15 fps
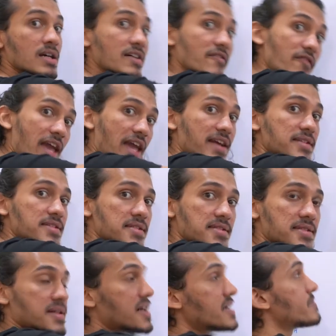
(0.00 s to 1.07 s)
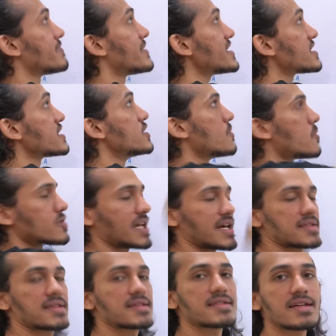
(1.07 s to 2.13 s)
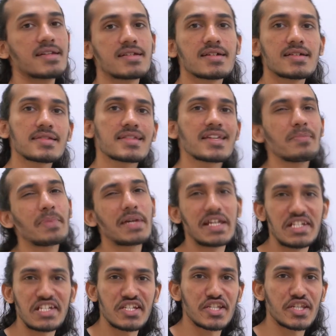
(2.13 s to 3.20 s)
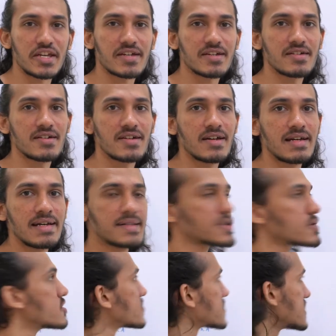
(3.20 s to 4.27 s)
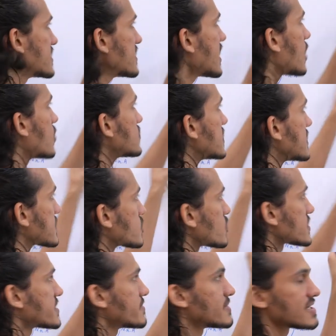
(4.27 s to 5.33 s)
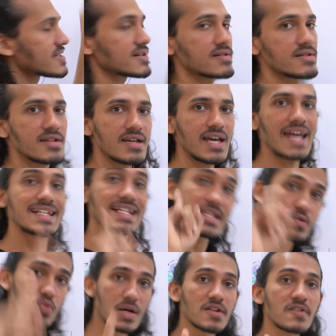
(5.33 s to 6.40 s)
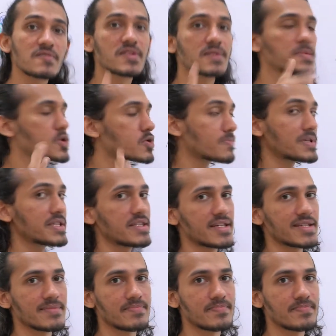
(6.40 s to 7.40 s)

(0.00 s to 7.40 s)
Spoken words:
vagus is cut, but pneumotaxic center is keeping it in check. So you see how these two are similar? At least one of them should be there.